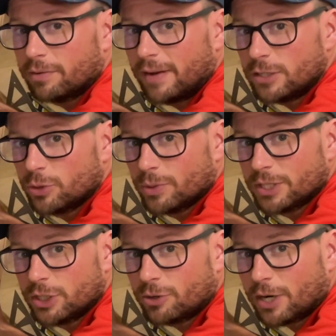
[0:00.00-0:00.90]

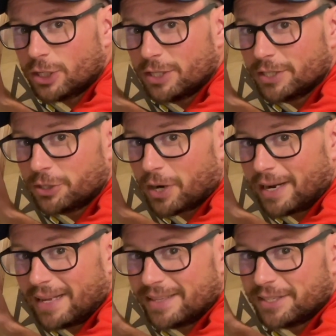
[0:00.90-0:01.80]
Festool's instructions to try
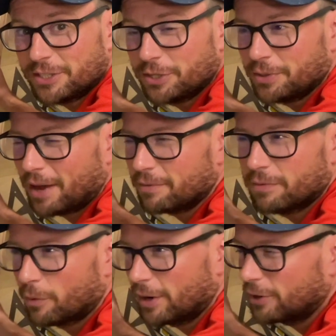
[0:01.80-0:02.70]
to get this to that
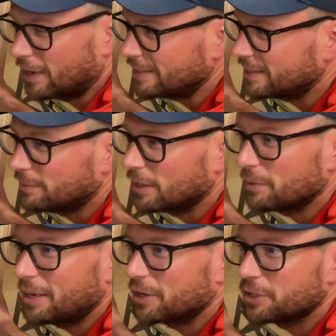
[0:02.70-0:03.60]
418
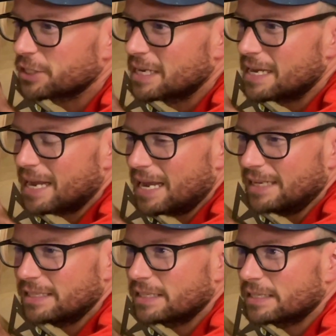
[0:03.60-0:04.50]
millimeters.
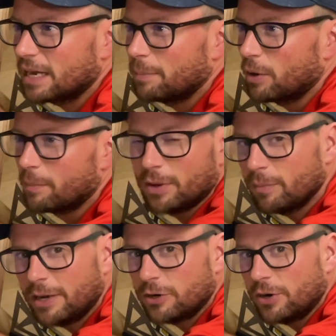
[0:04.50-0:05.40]
It's about 1.5
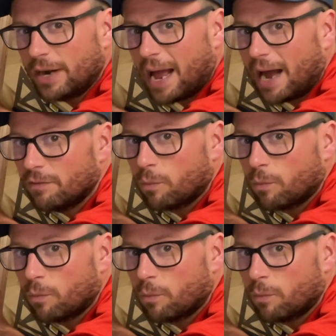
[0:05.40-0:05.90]
millimeters